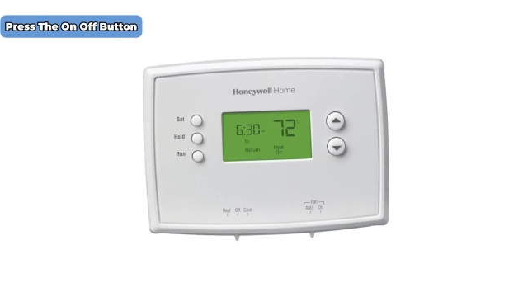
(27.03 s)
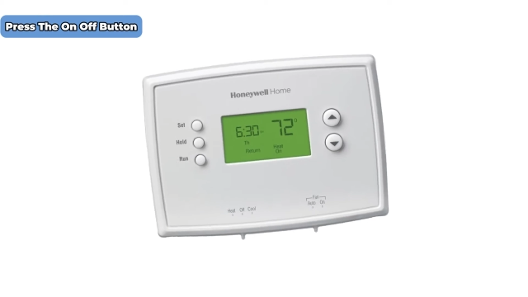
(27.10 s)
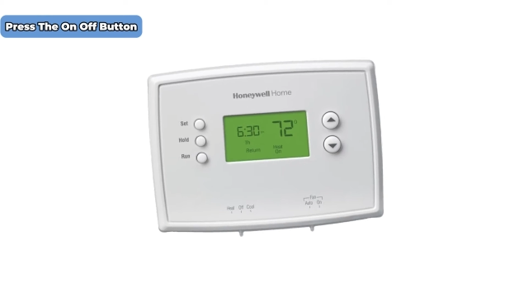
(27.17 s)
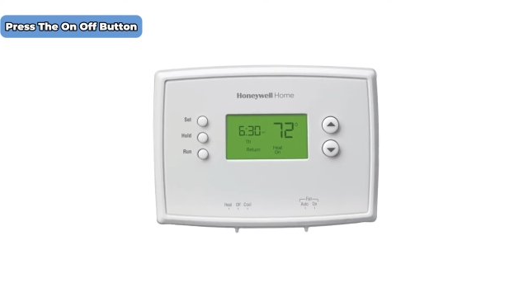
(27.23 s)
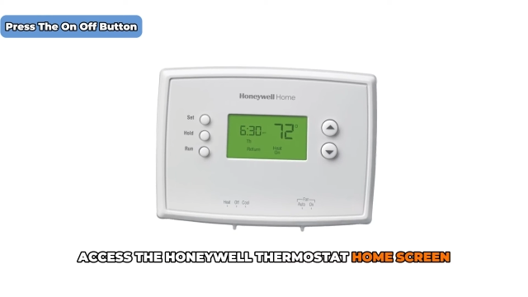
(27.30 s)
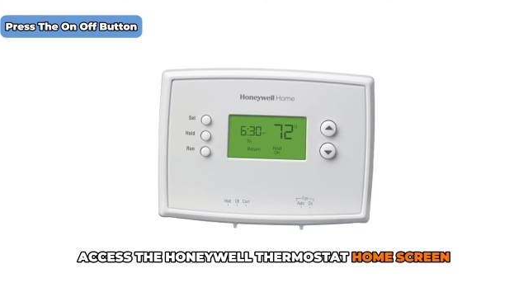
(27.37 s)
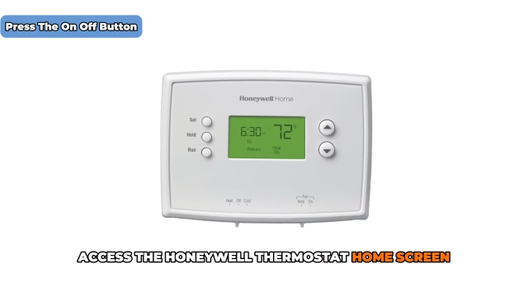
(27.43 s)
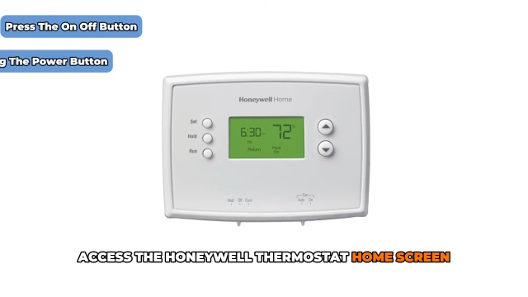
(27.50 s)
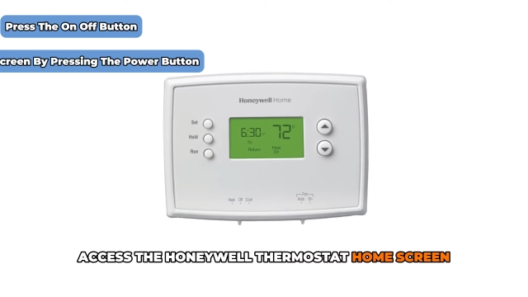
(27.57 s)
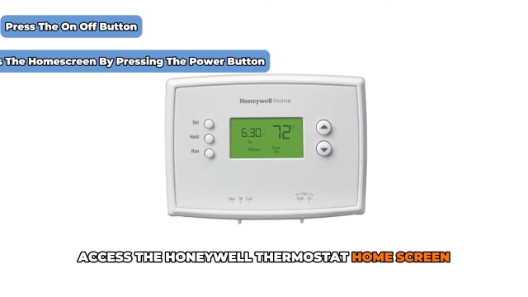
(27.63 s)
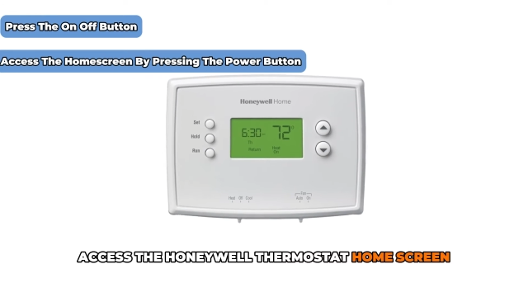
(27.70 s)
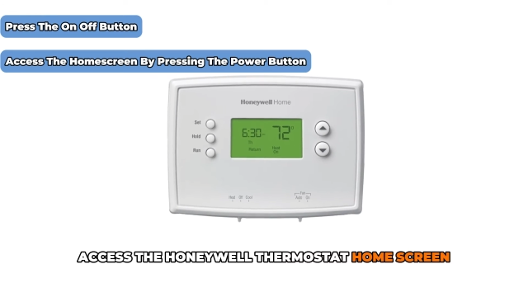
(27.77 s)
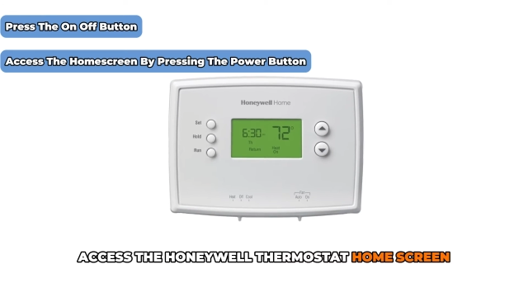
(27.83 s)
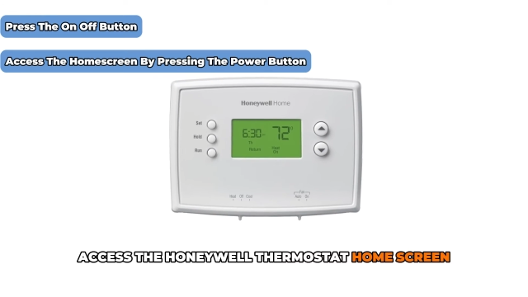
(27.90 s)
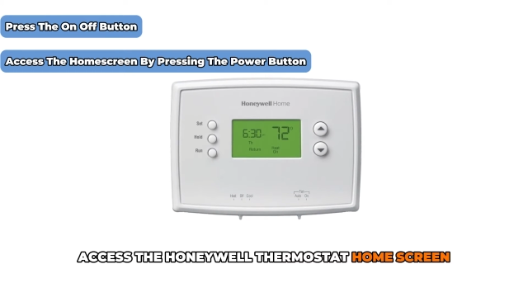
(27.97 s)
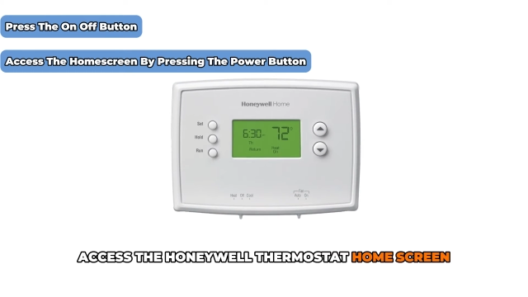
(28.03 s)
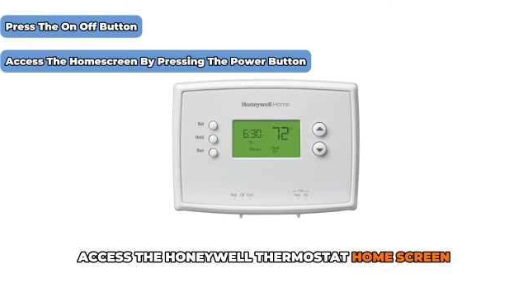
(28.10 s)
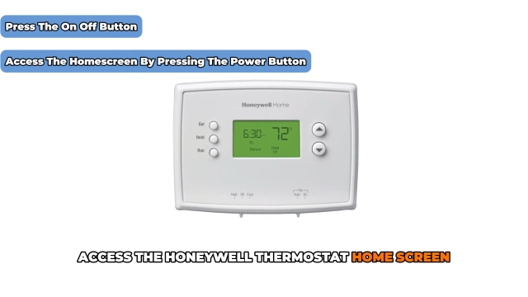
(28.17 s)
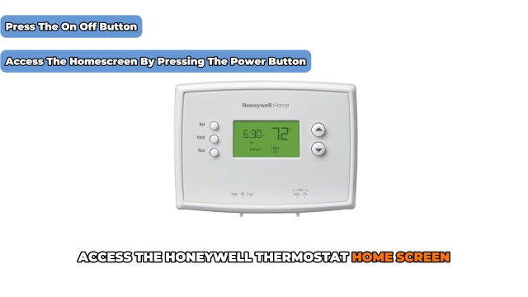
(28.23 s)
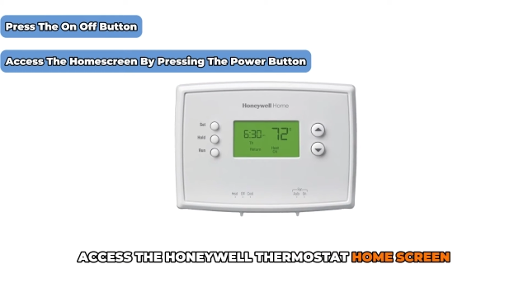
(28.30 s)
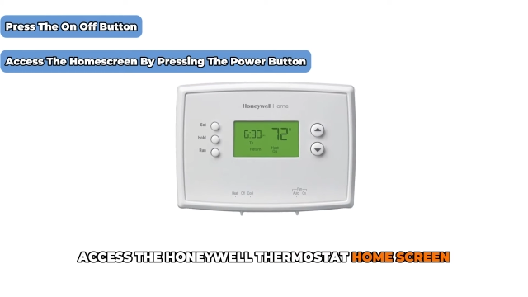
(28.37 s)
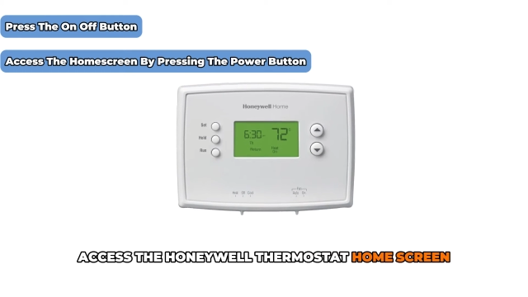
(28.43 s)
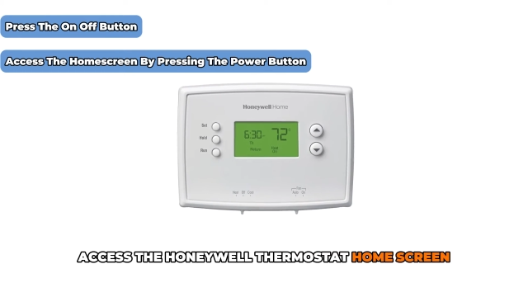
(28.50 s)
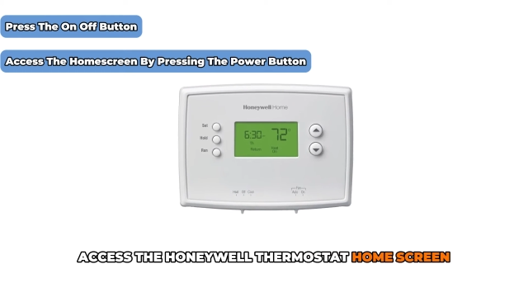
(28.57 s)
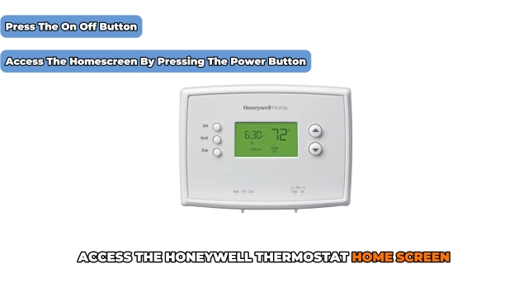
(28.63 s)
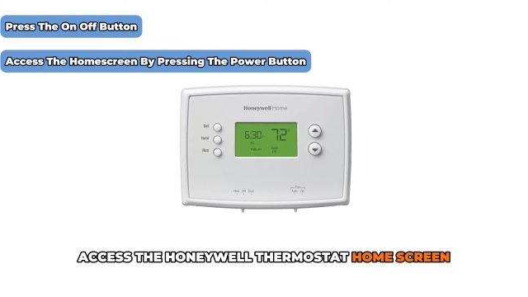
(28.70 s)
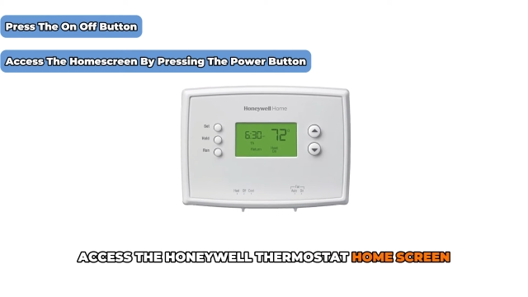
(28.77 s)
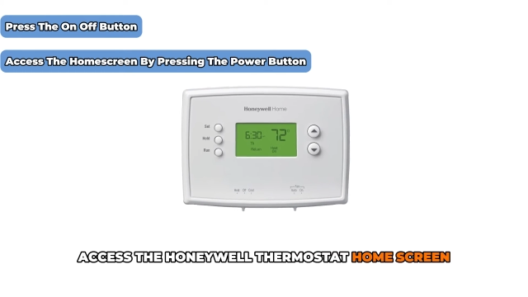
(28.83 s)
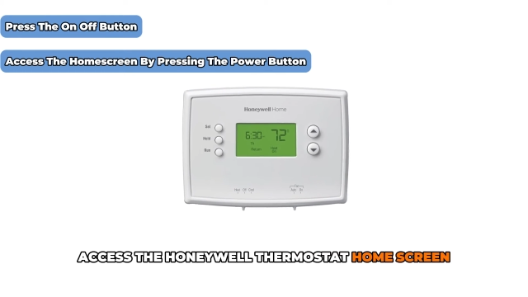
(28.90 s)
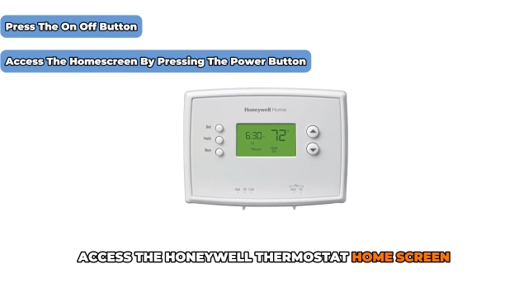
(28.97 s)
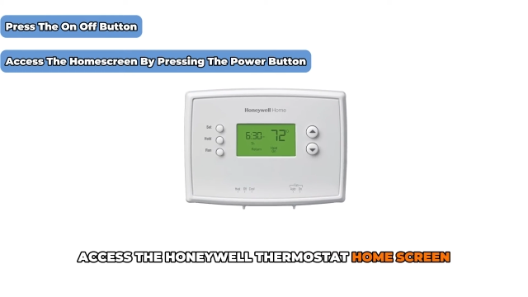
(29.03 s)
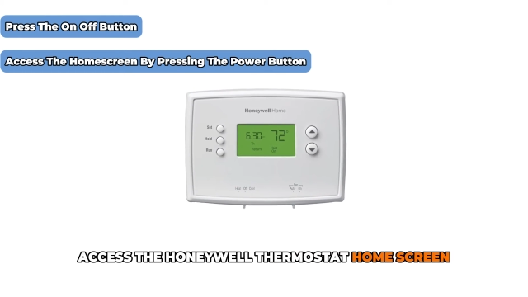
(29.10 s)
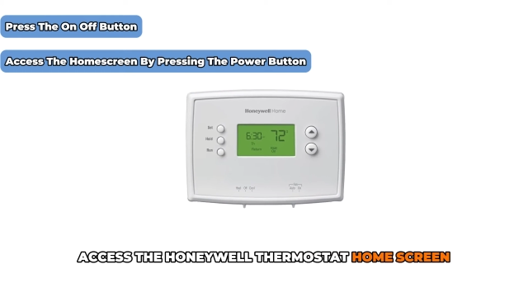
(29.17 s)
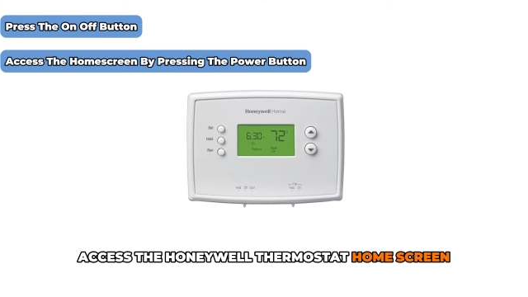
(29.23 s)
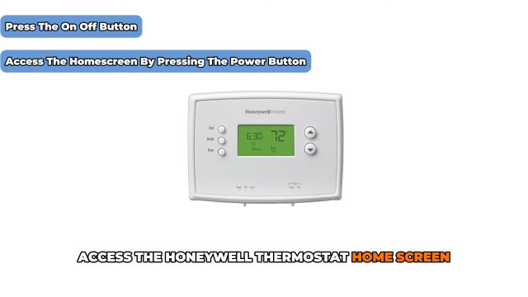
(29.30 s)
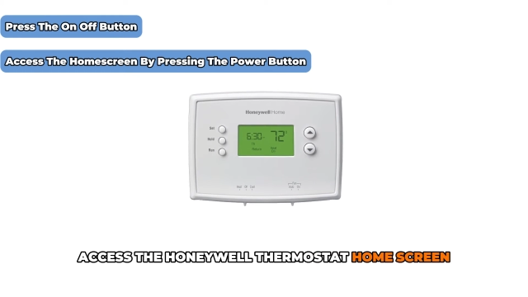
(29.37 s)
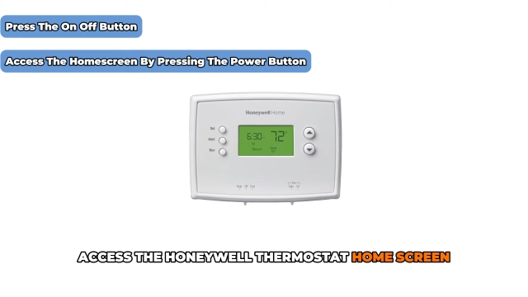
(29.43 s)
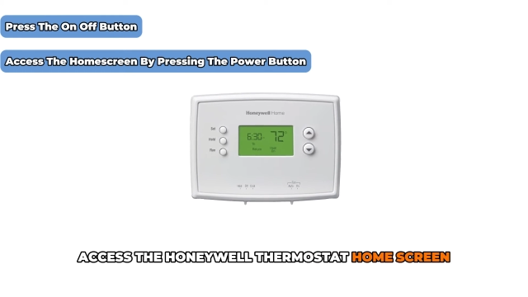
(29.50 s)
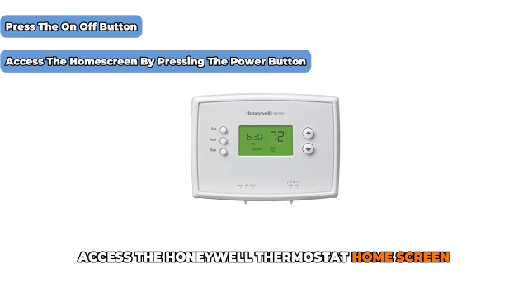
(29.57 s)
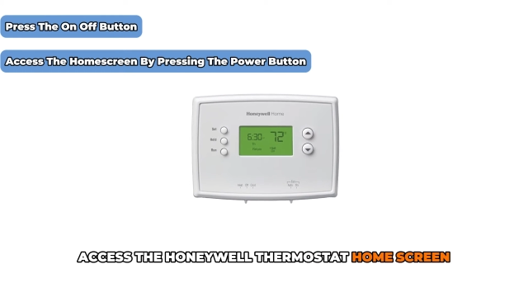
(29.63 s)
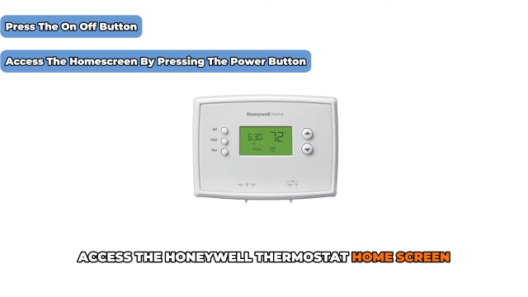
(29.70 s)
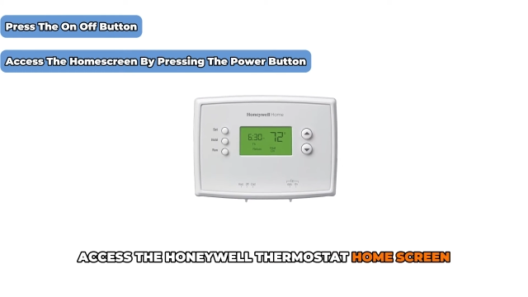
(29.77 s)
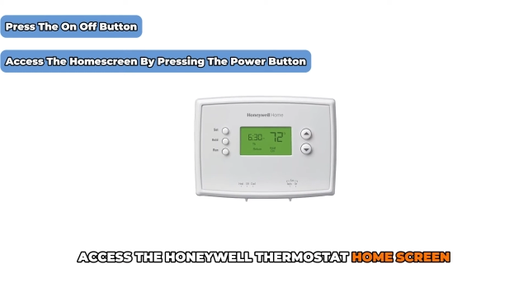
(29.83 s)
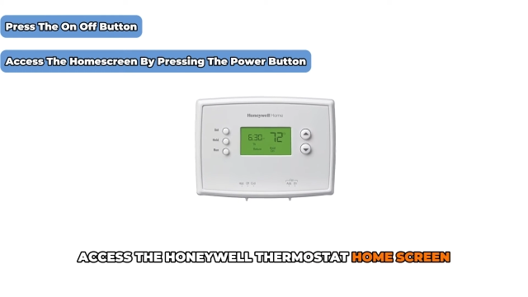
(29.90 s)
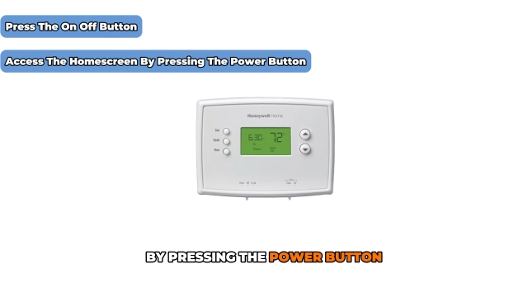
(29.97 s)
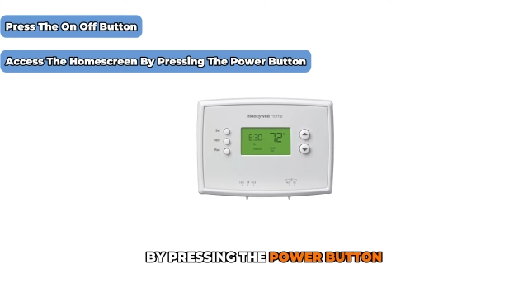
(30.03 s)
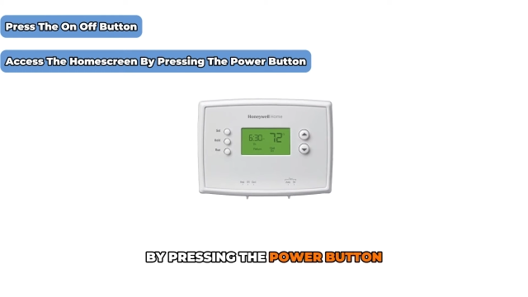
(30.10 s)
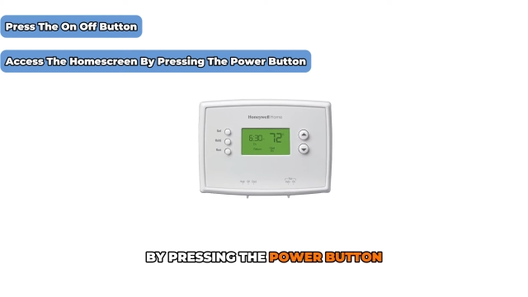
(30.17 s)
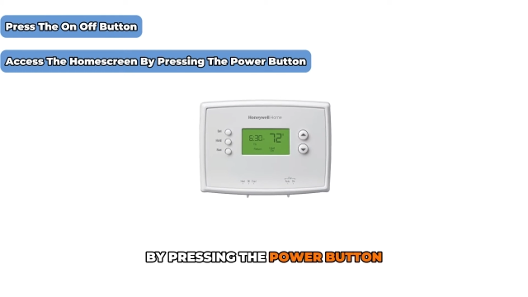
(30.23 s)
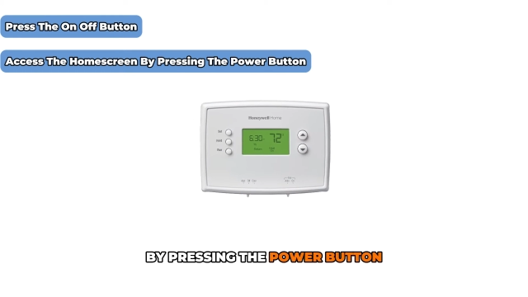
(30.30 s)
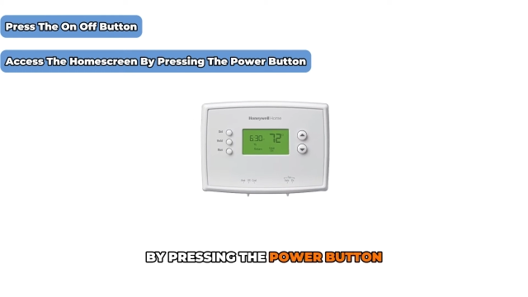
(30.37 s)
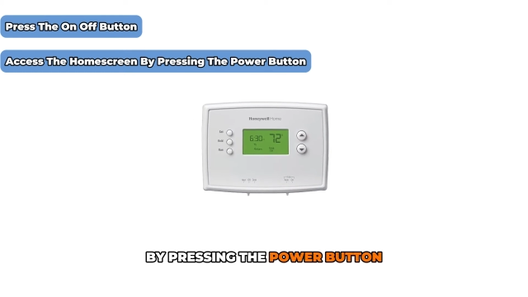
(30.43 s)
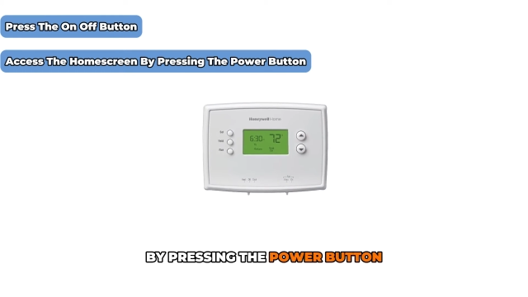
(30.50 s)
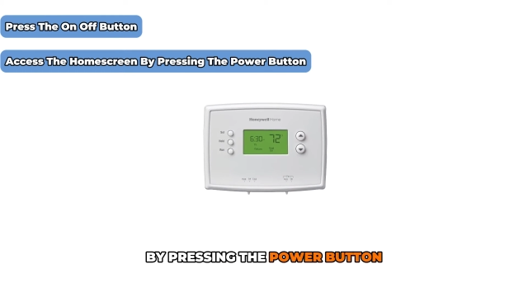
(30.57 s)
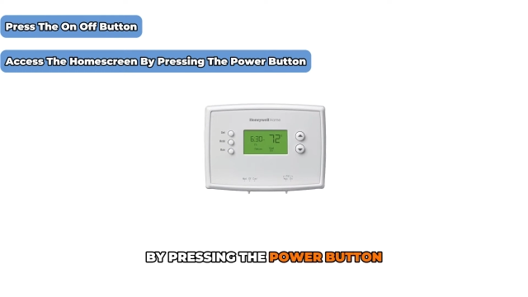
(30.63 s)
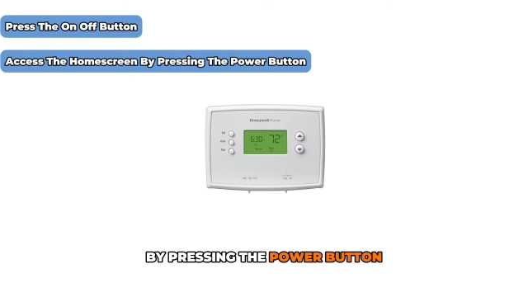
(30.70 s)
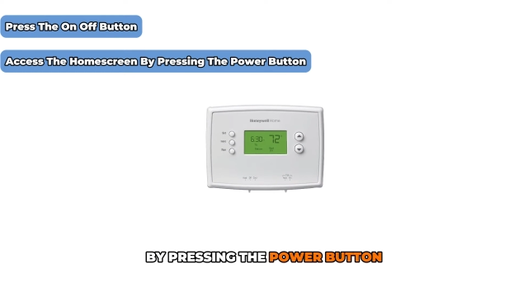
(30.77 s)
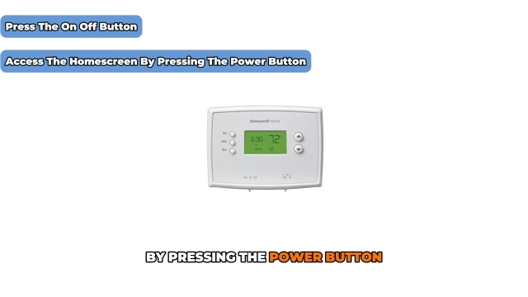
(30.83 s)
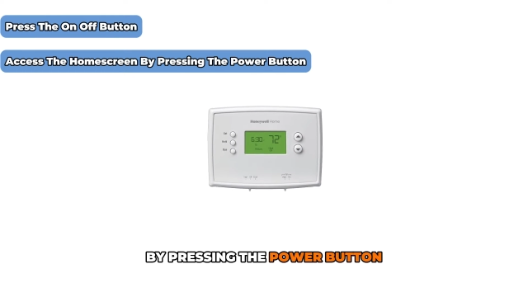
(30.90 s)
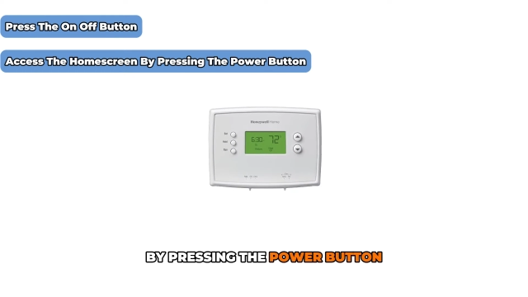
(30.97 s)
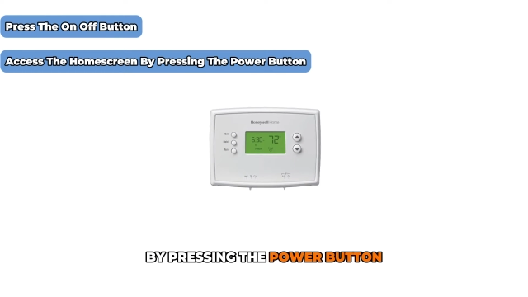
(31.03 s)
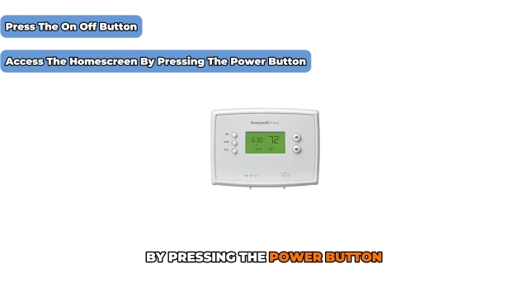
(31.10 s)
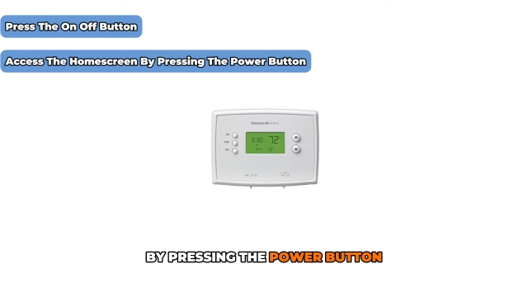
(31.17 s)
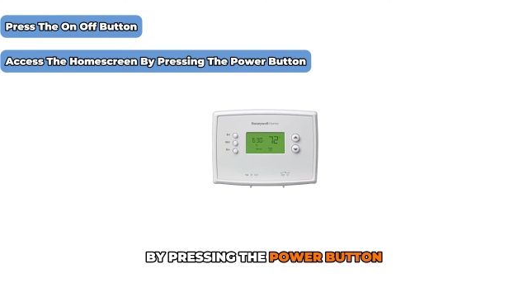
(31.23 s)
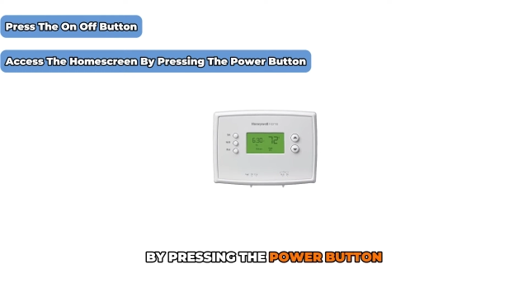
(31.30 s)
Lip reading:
No face is visible, so there are no lips to read.